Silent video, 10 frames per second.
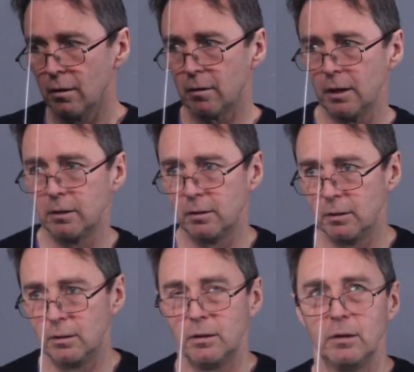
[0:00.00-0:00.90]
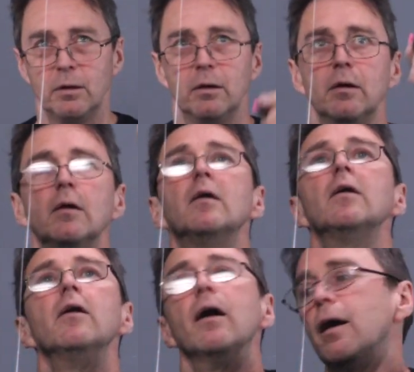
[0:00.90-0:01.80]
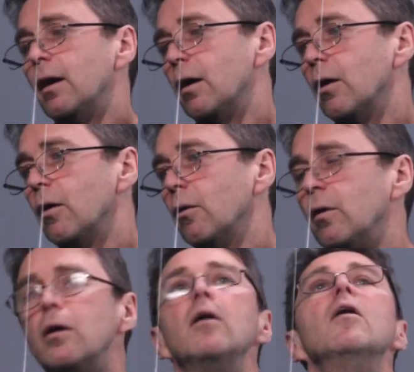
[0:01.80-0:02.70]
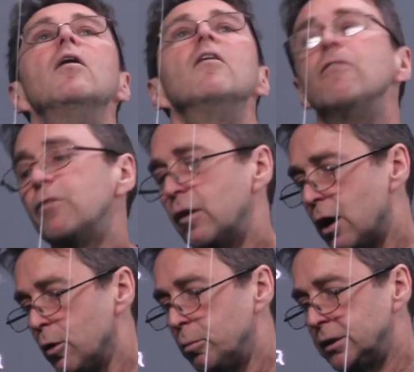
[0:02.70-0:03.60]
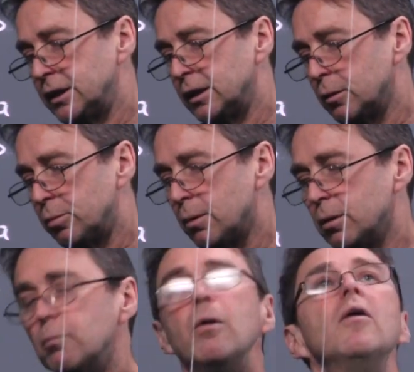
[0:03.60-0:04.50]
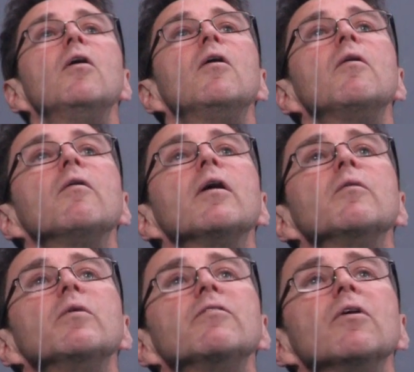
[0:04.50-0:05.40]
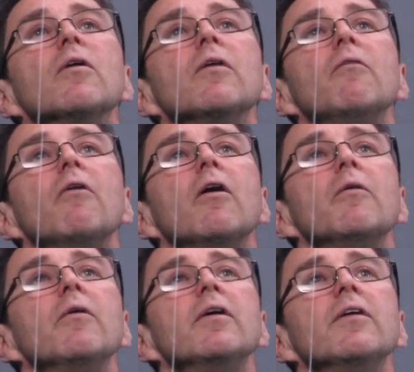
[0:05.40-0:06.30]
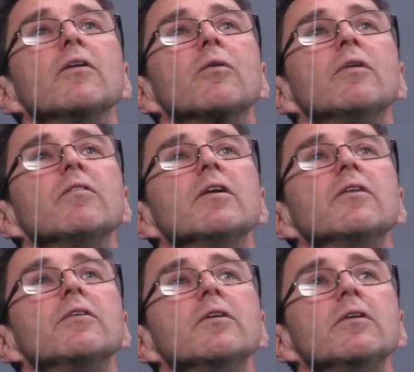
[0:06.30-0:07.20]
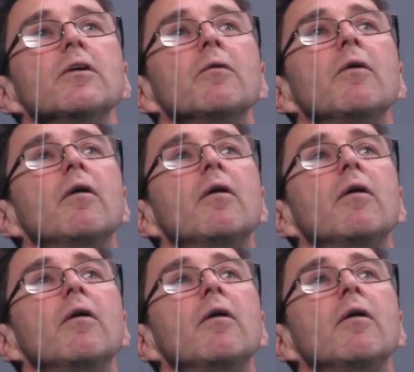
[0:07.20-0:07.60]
Okay. Now, for our particular problem, right, we've got that rho is equivalent to u.